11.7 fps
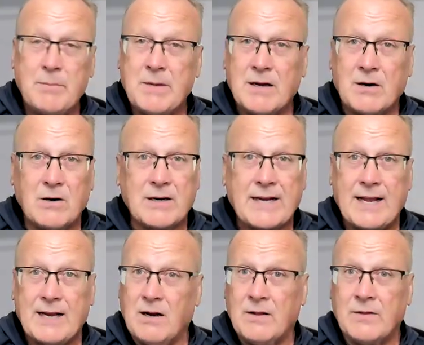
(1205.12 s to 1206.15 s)
may be a
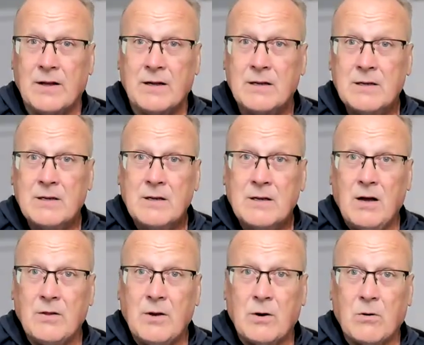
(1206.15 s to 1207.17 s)
hurricane on
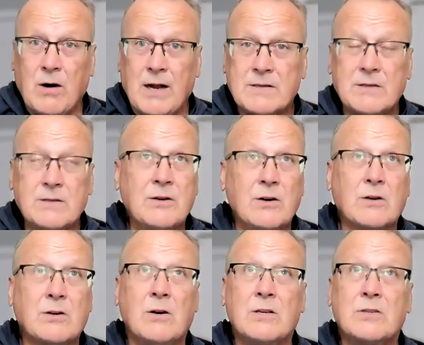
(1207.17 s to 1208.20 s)
the horizon.
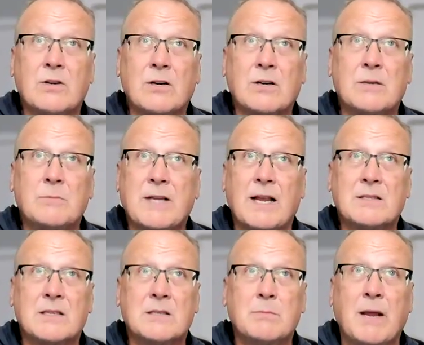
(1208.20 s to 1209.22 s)
Your current
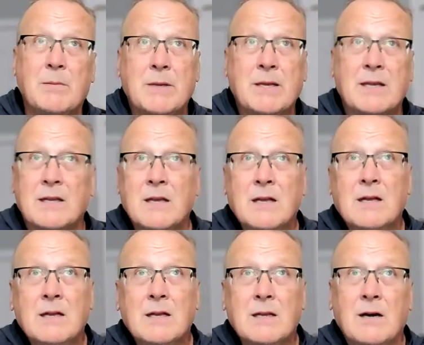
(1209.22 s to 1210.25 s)
circumstances may be,
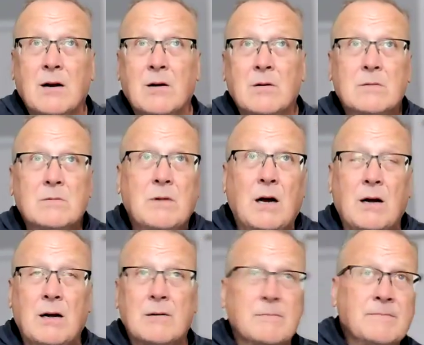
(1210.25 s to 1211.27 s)
you know,
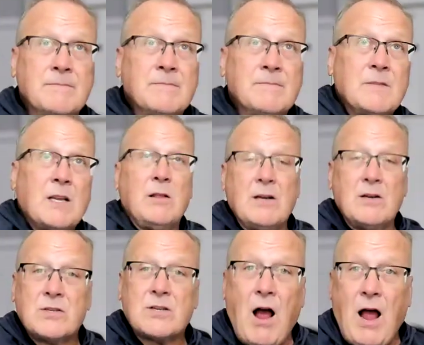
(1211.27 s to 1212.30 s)

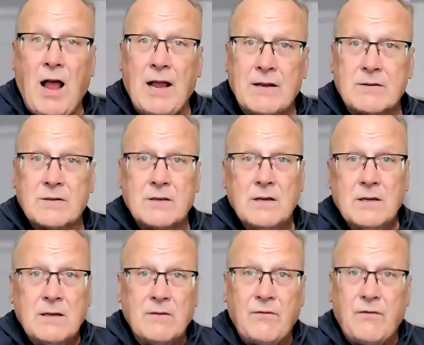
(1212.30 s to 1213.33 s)
clear skies
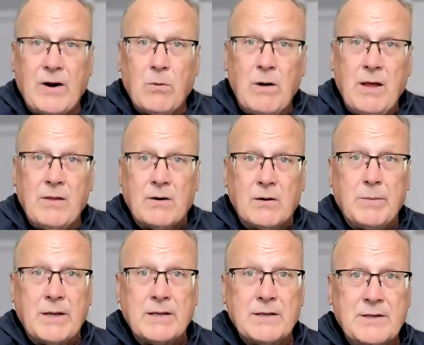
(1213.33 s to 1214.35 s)
and fair weather.
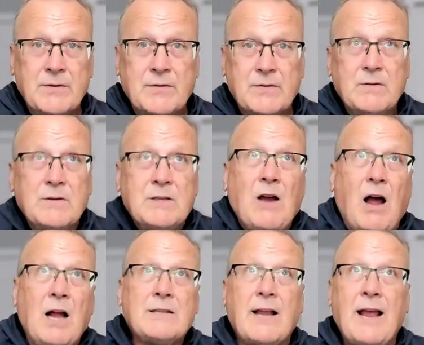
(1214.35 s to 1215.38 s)
But you've
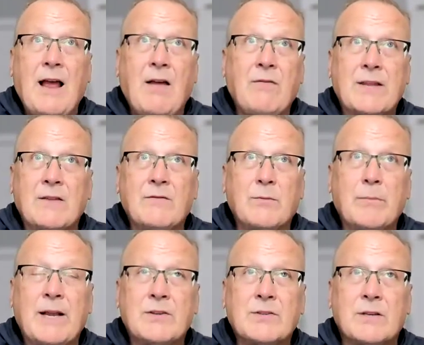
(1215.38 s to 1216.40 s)
got to have the
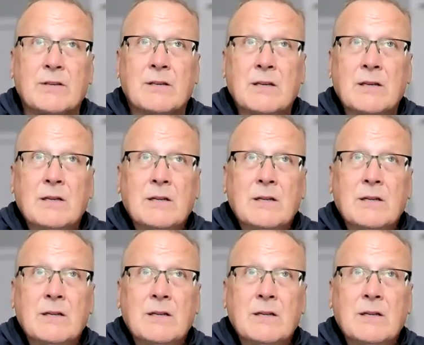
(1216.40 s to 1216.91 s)
information